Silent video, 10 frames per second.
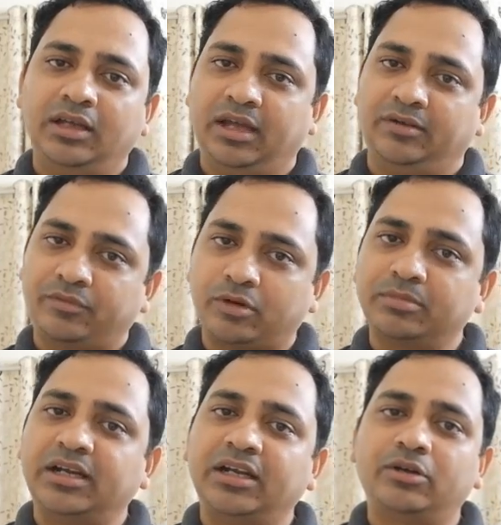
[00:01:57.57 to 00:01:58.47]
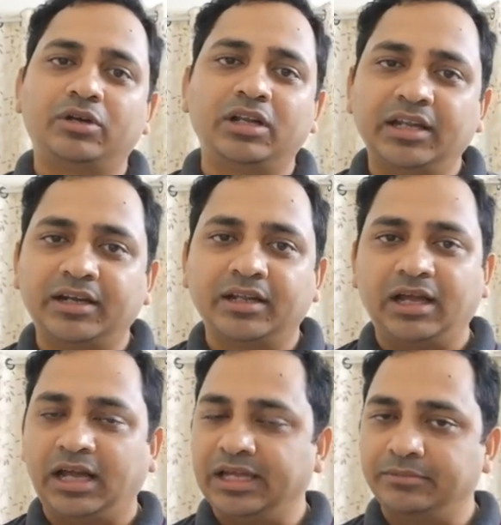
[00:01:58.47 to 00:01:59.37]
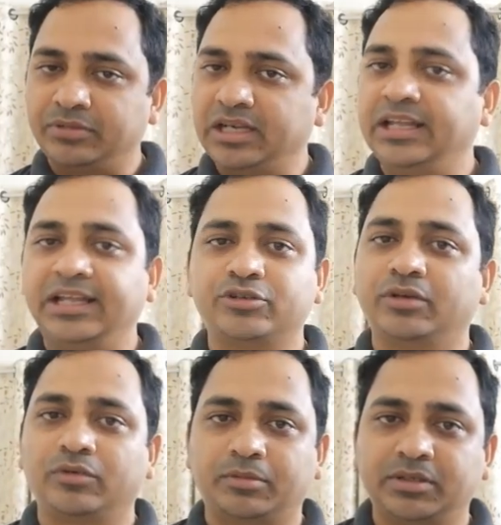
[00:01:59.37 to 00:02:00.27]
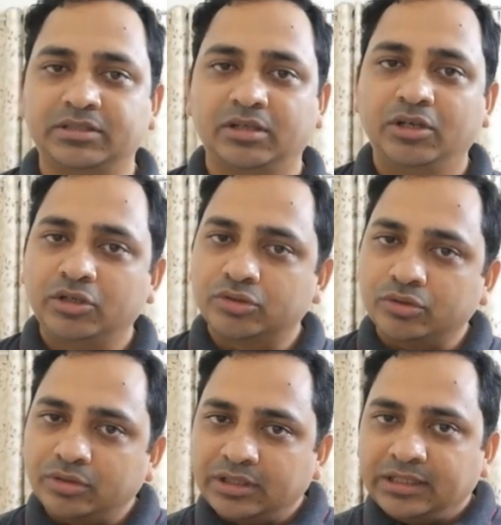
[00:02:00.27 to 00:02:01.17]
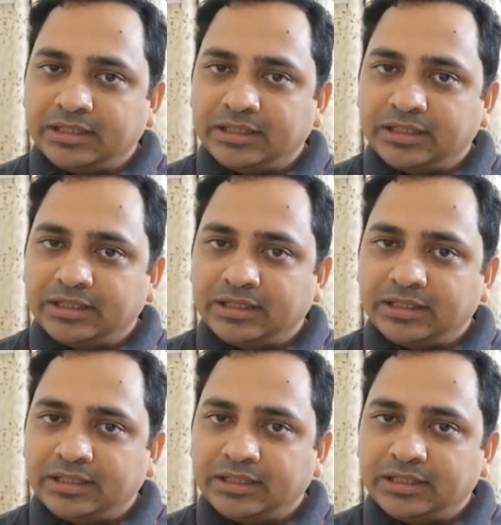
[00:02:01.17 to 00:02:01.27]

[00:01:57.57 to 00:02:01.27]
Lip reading: and from that day to till date, I am really enjoying WordPress. So